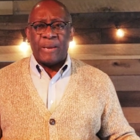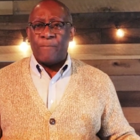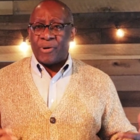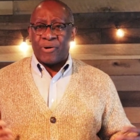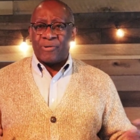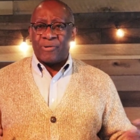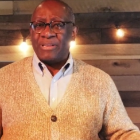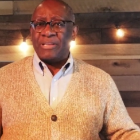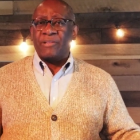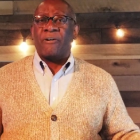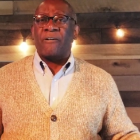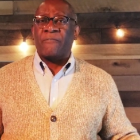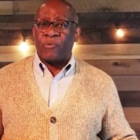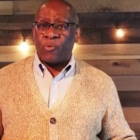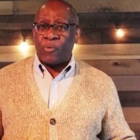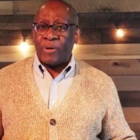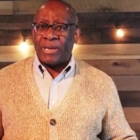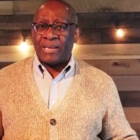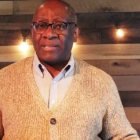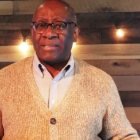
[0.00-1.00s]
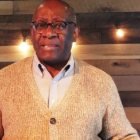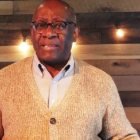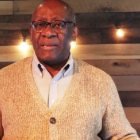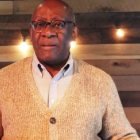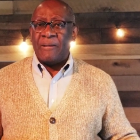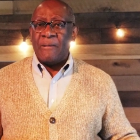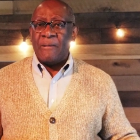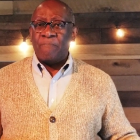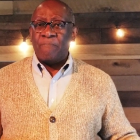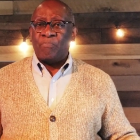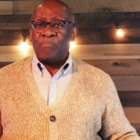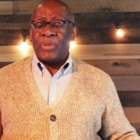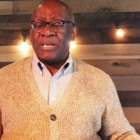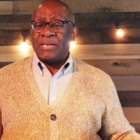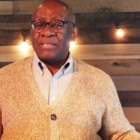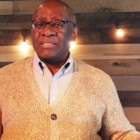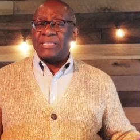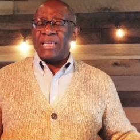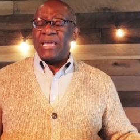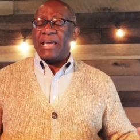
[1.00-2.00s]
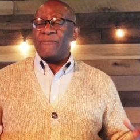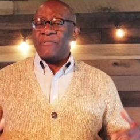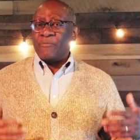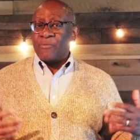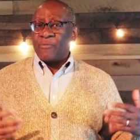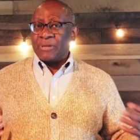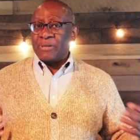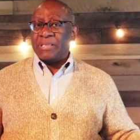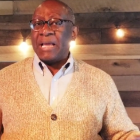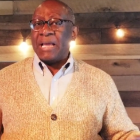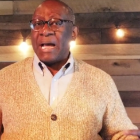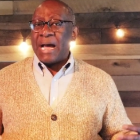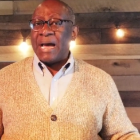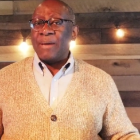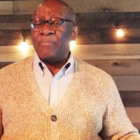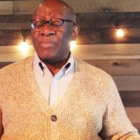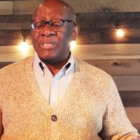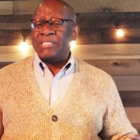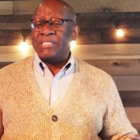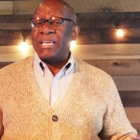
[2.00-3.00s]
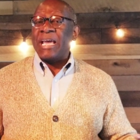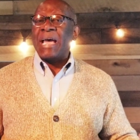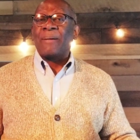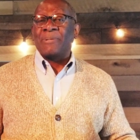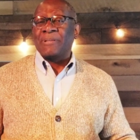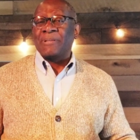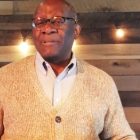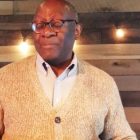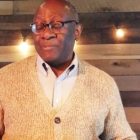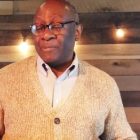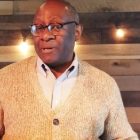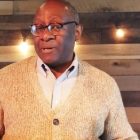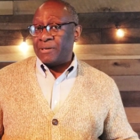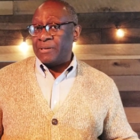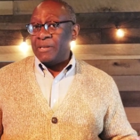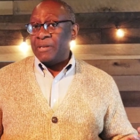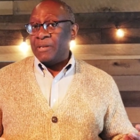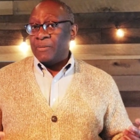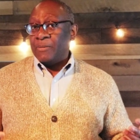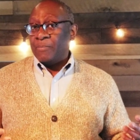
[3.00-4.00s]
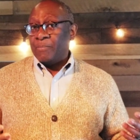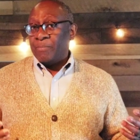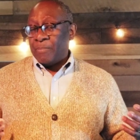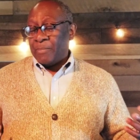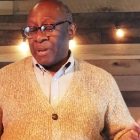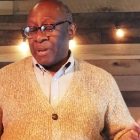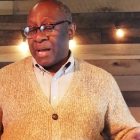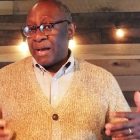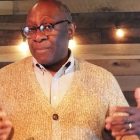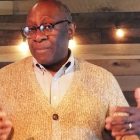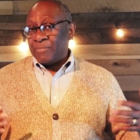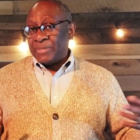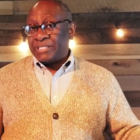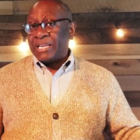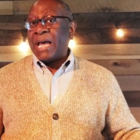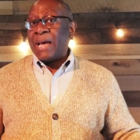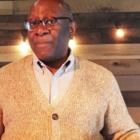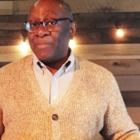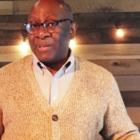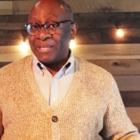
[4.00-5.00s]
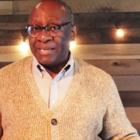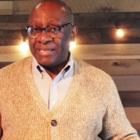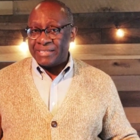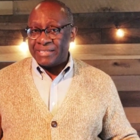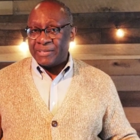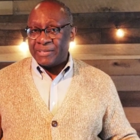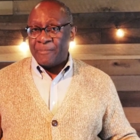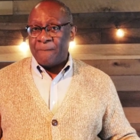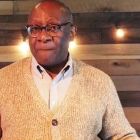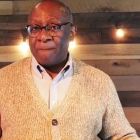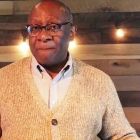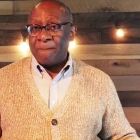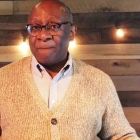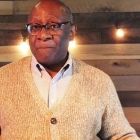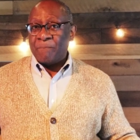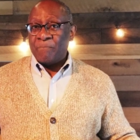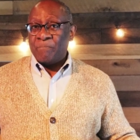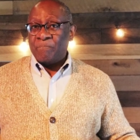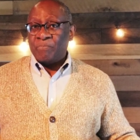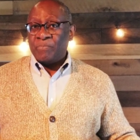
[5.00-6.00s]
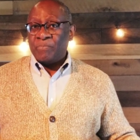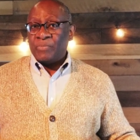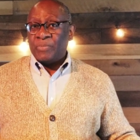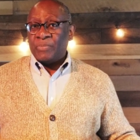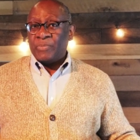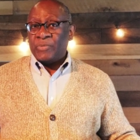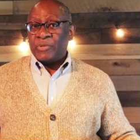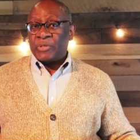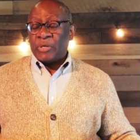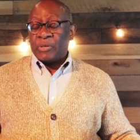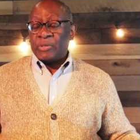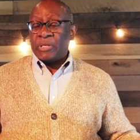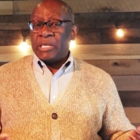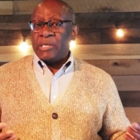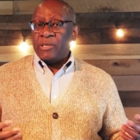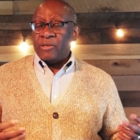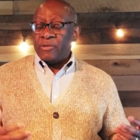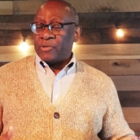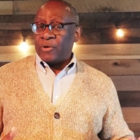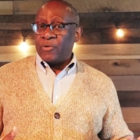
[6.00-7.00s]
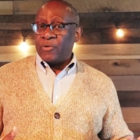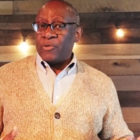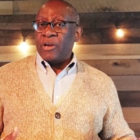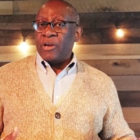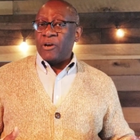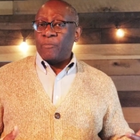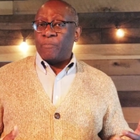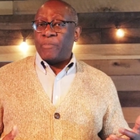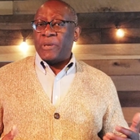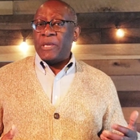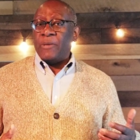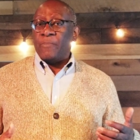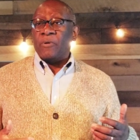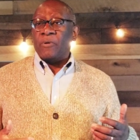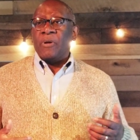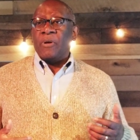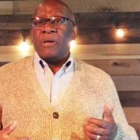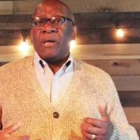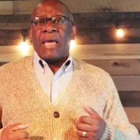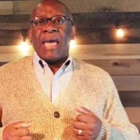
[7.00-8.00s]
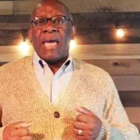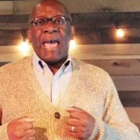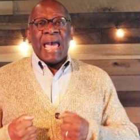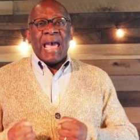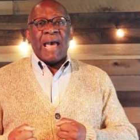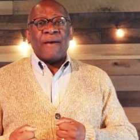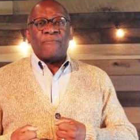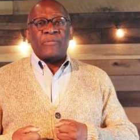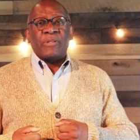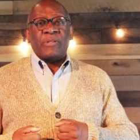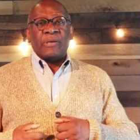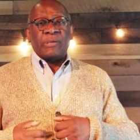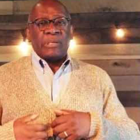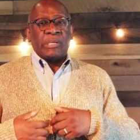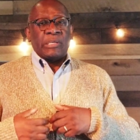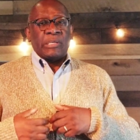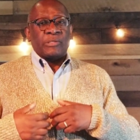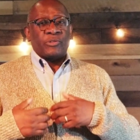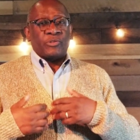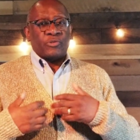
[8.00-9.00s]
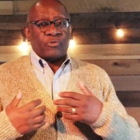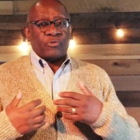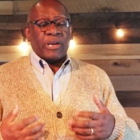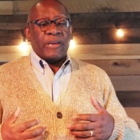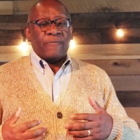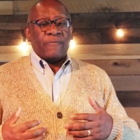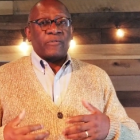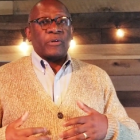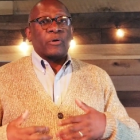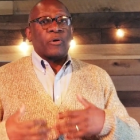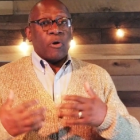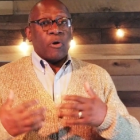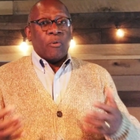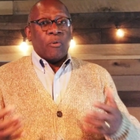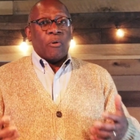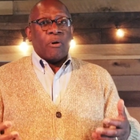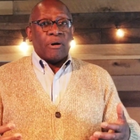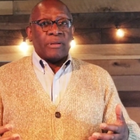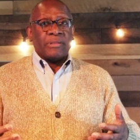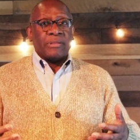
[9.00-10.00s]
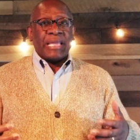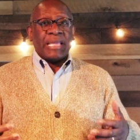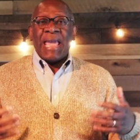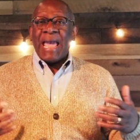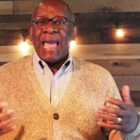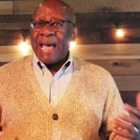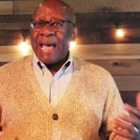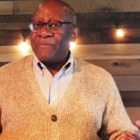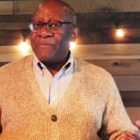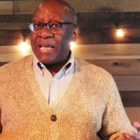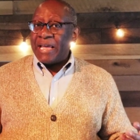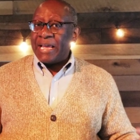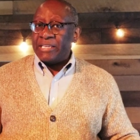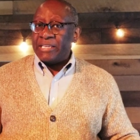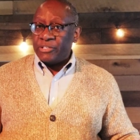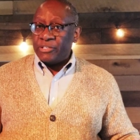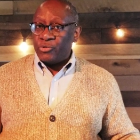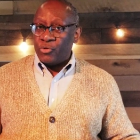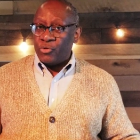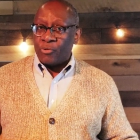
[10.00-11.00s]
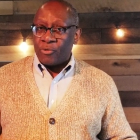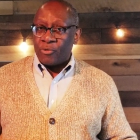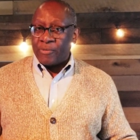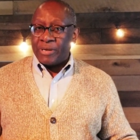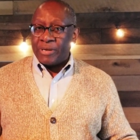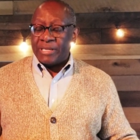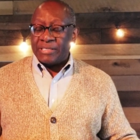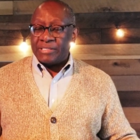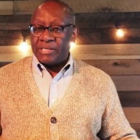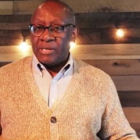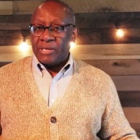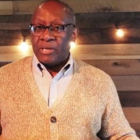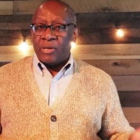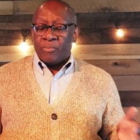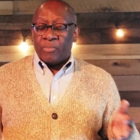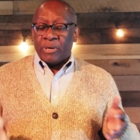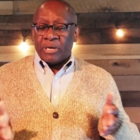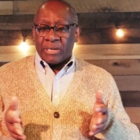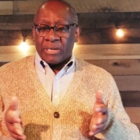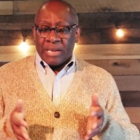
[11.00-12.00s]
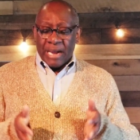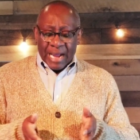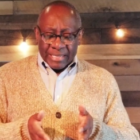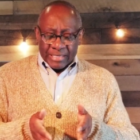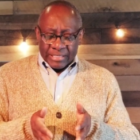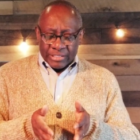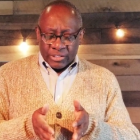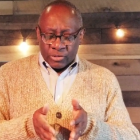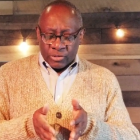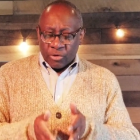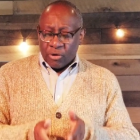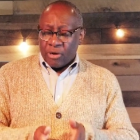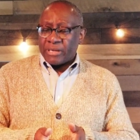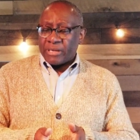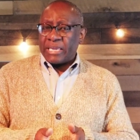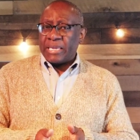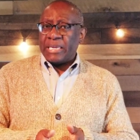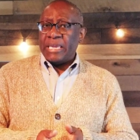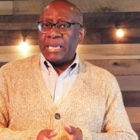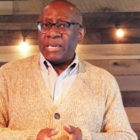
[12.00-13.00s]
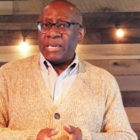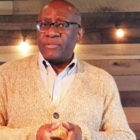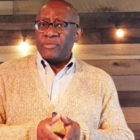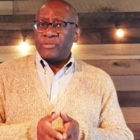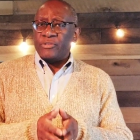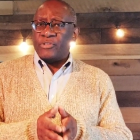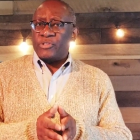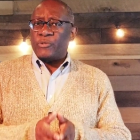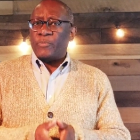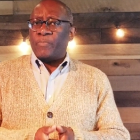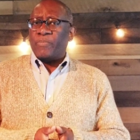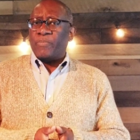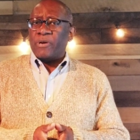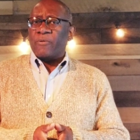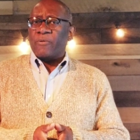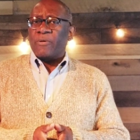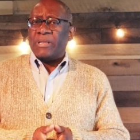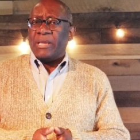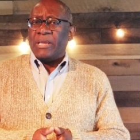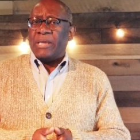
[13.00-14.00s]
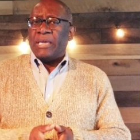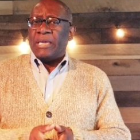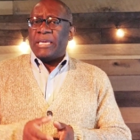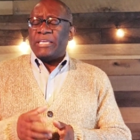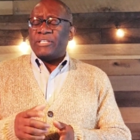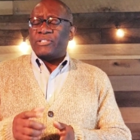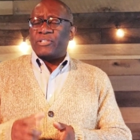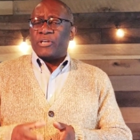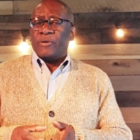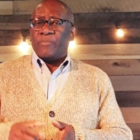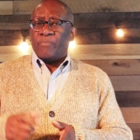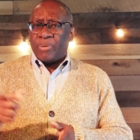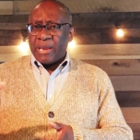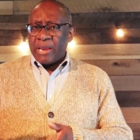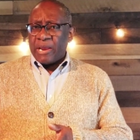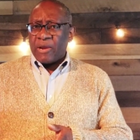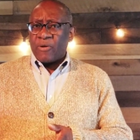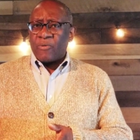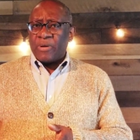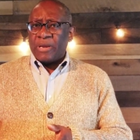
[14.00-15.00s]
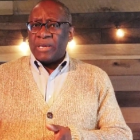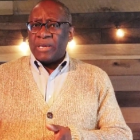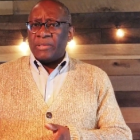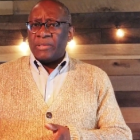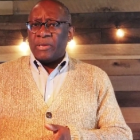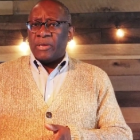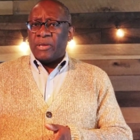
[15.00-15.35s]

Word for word: burn it off quickly because they have a really high metabol uh, high metabolism. So the so young people have the strength to go on, they have that endurance. But God is talking here in the spirit, He's comparing